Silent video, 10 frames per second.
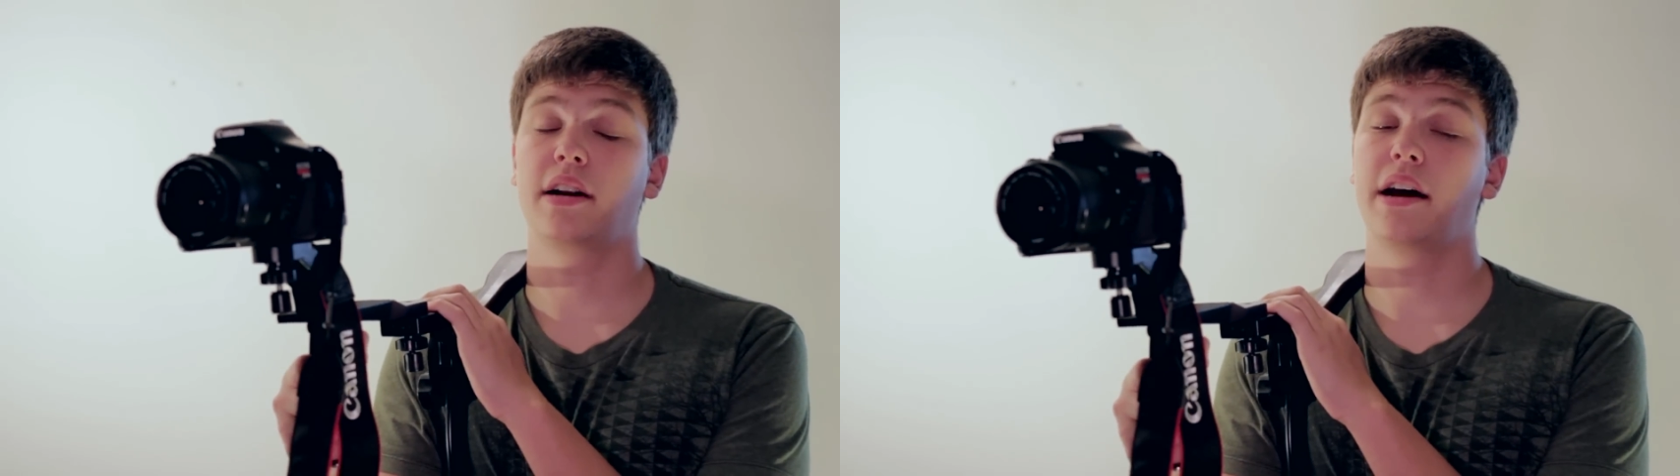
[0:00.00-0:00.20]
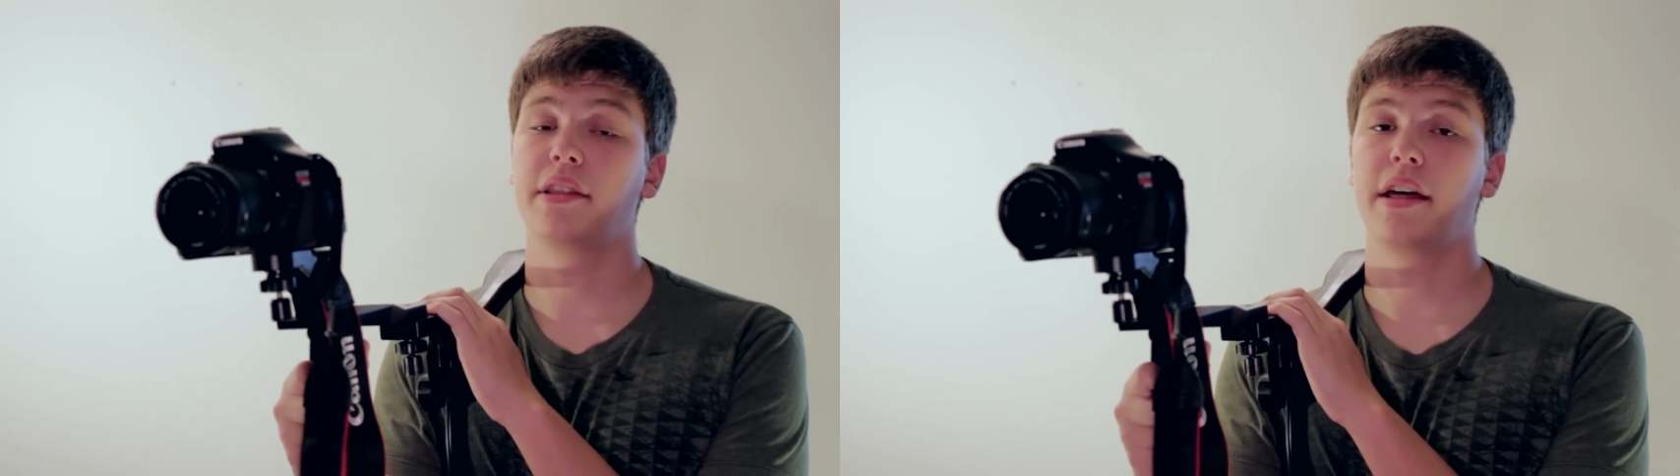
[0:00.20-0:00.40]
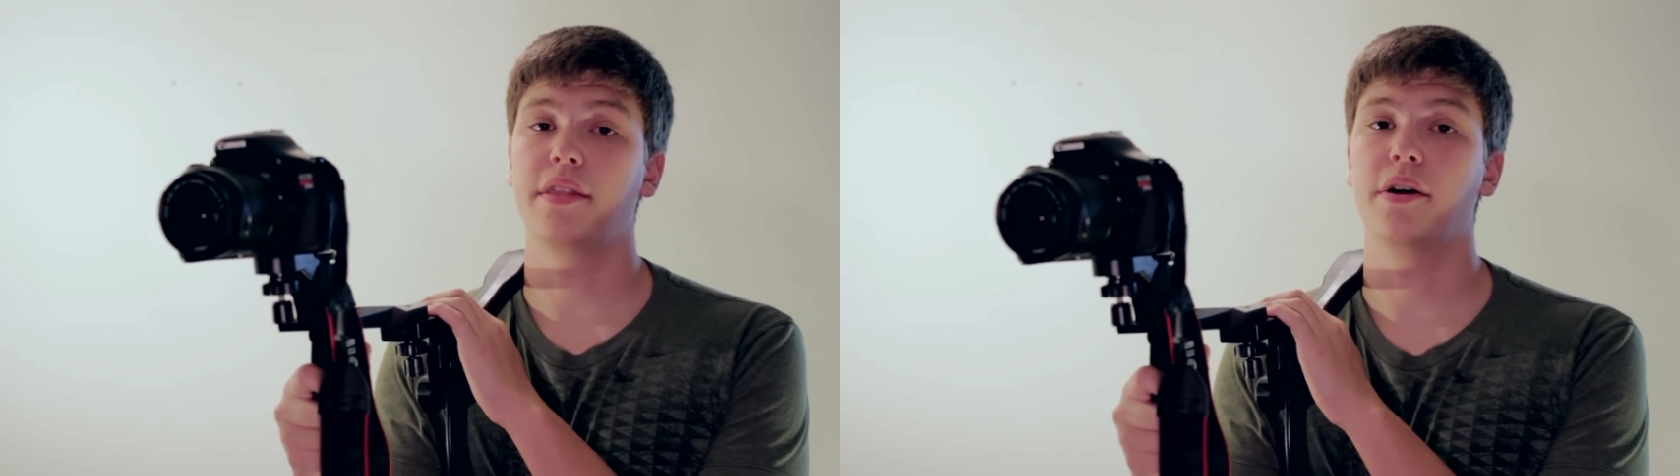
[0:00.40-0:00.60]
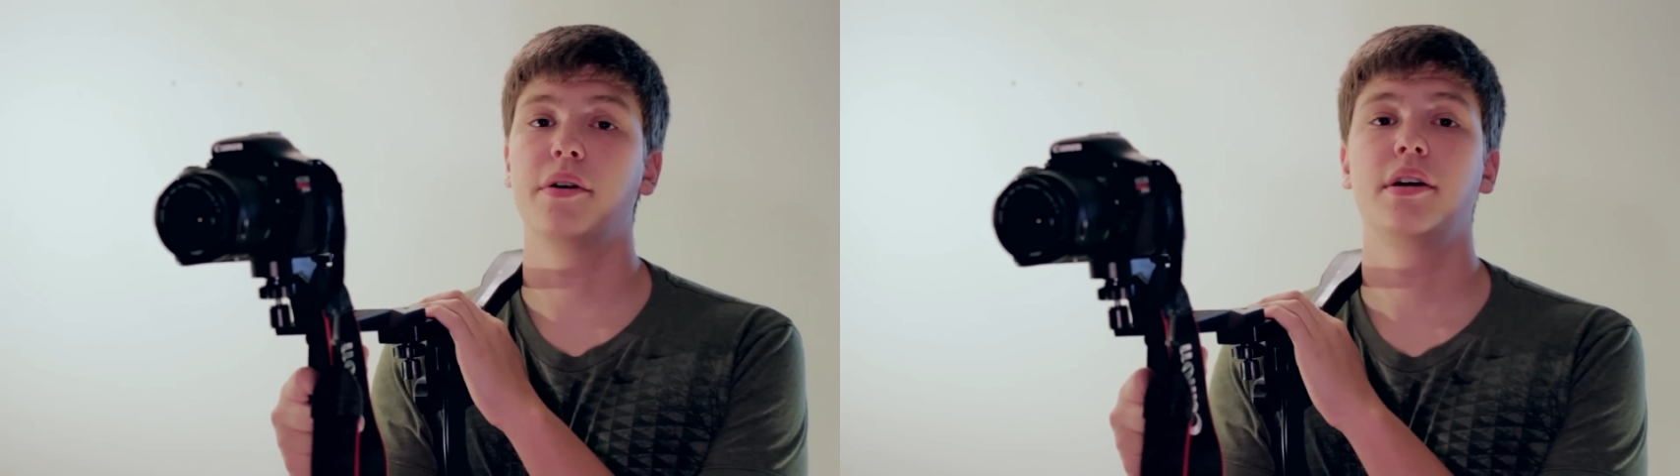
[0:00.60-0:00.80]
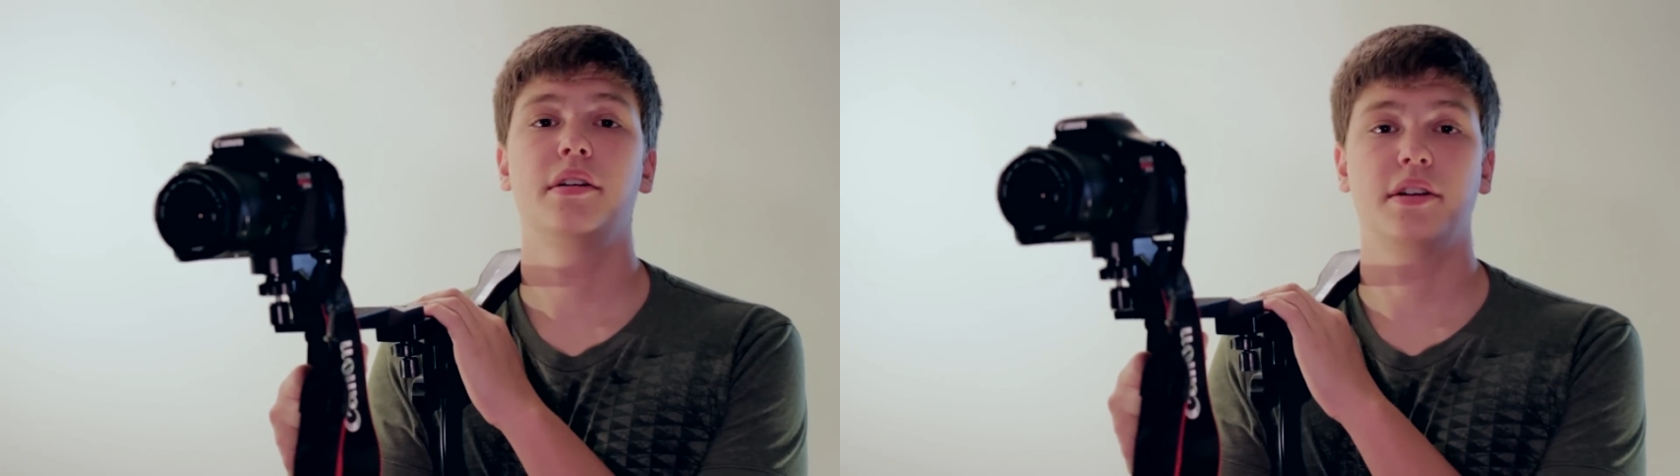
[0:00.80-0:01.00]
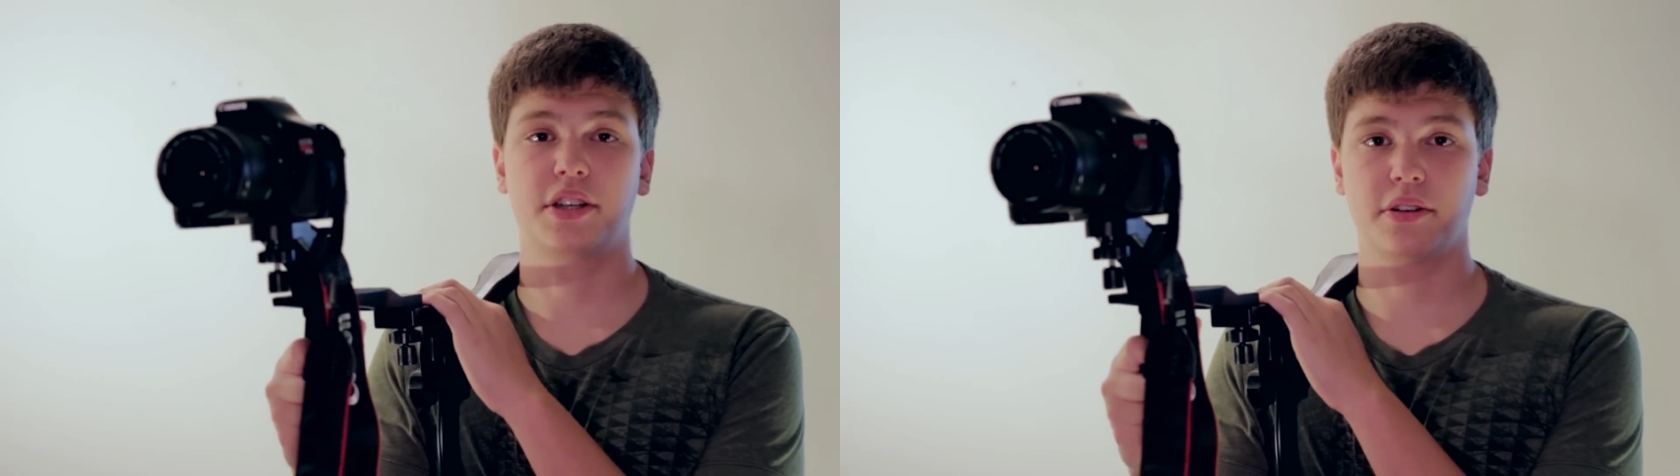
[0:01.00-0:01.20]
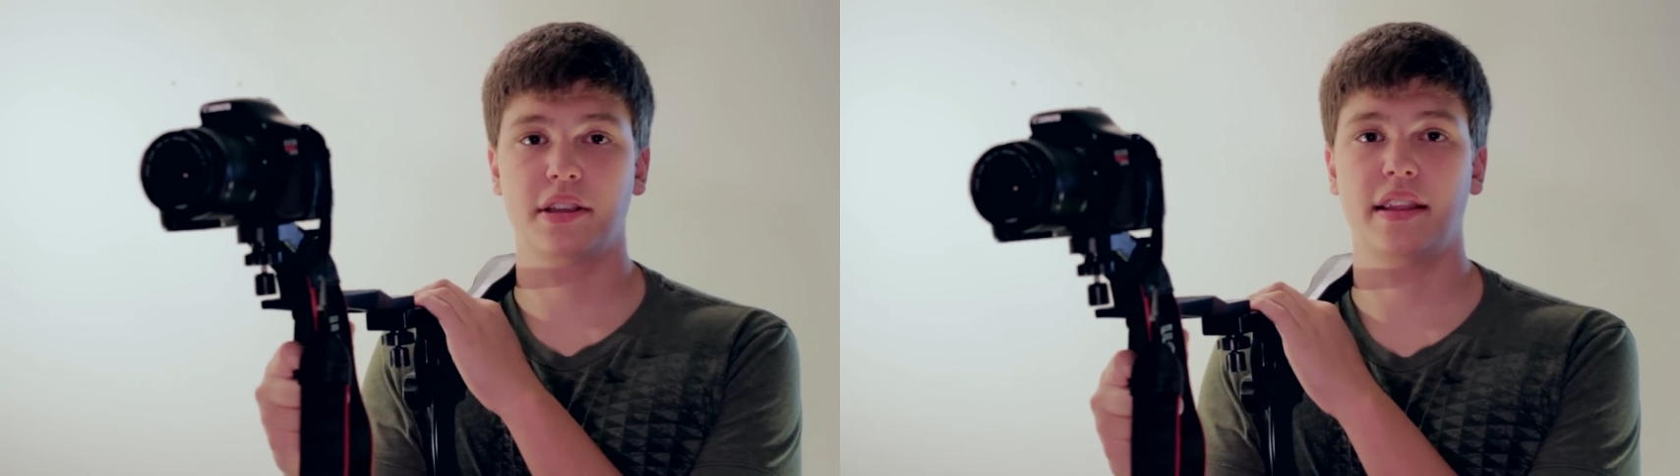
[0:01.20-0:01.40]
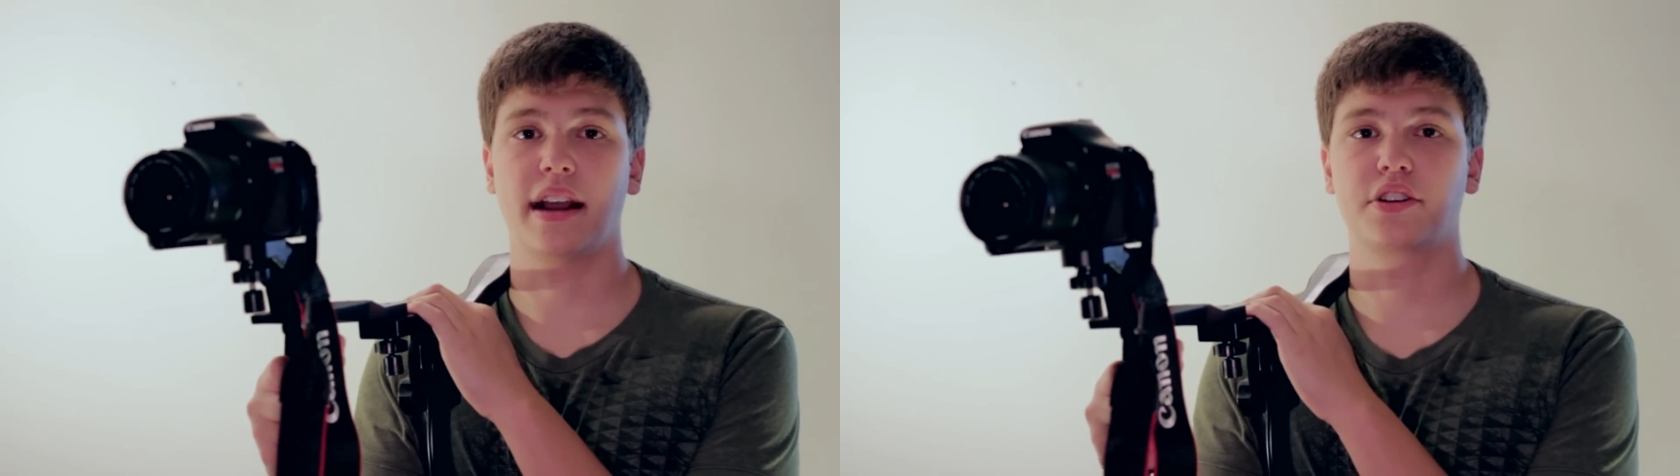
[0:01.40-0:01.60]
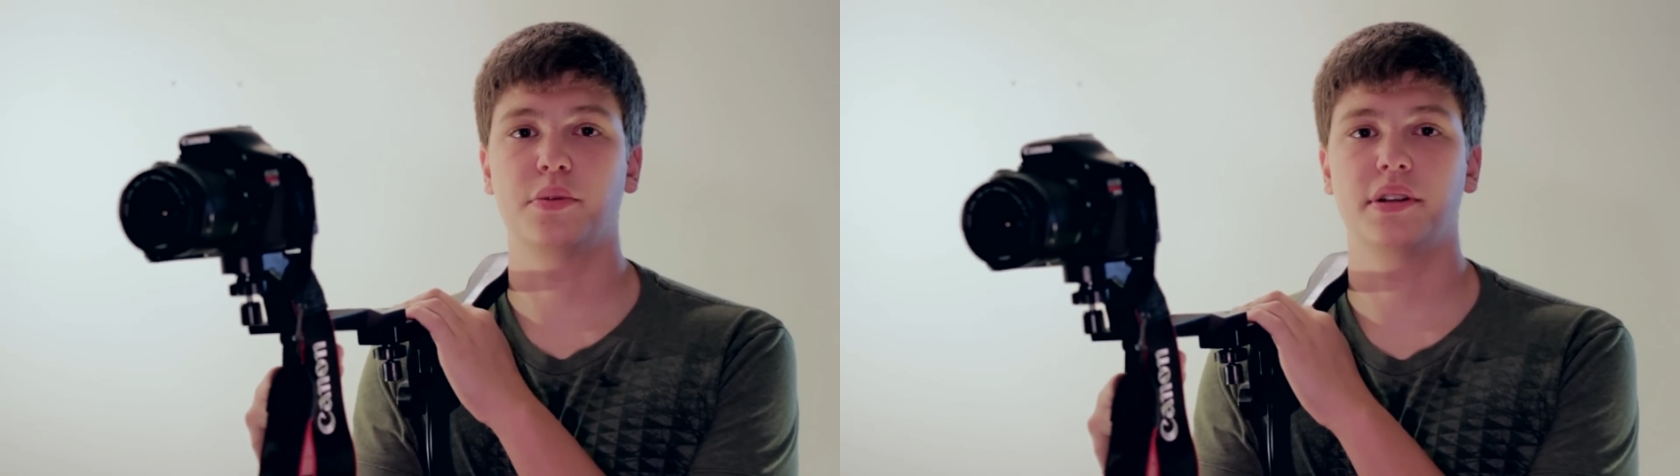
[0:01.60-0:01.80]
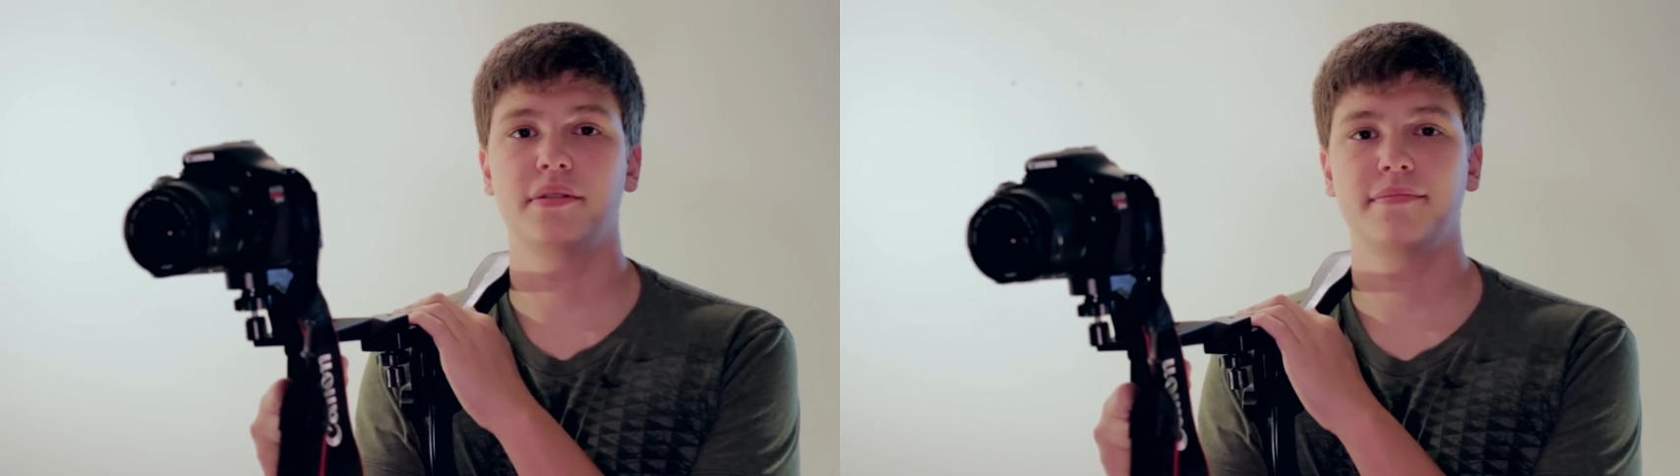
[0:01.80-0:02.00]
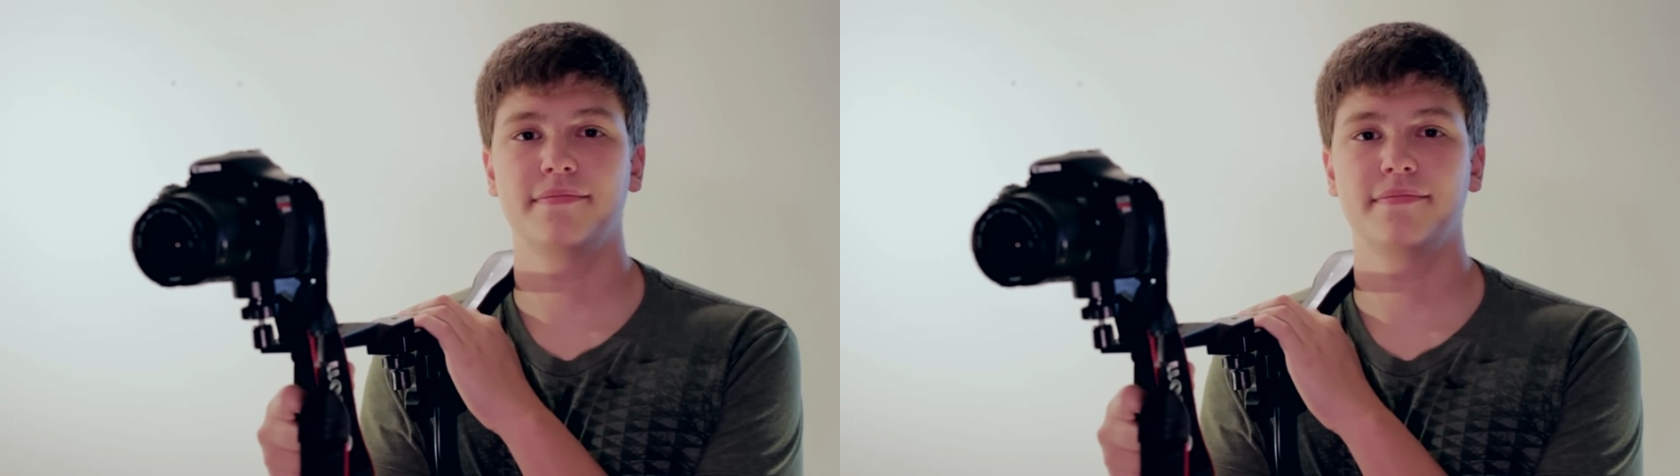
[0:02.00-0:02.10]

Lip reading: out on though. Let's go to the next one.